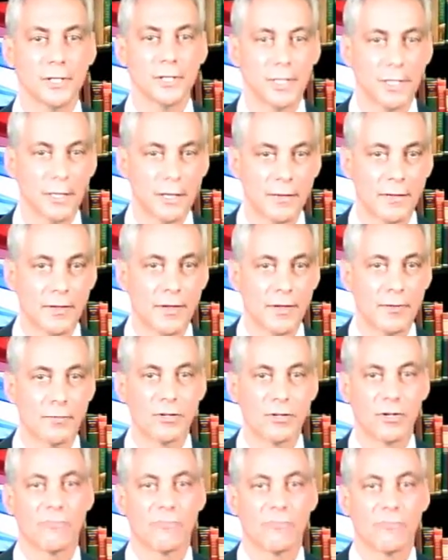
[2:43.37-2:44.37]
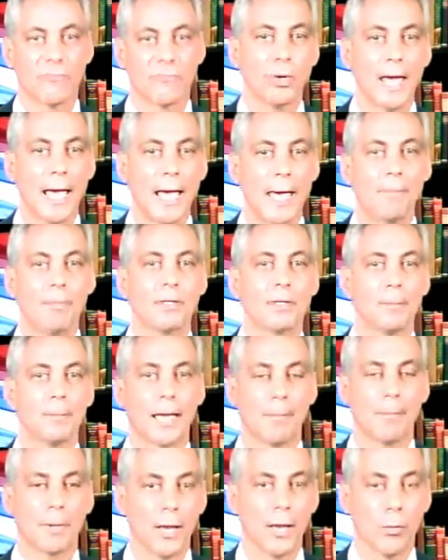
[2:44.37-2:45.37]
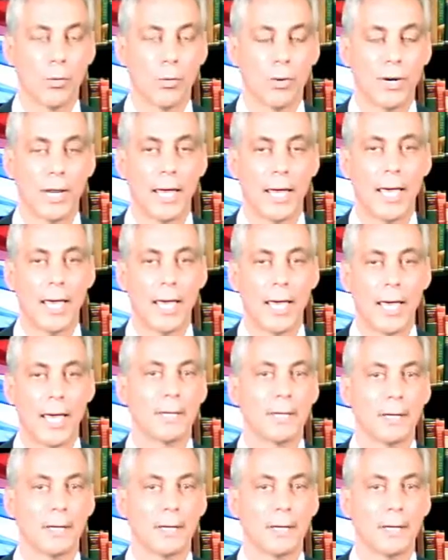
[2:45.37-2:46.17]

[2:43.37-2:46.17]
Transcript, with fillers: then defend what happened to Bain Capital and what happened and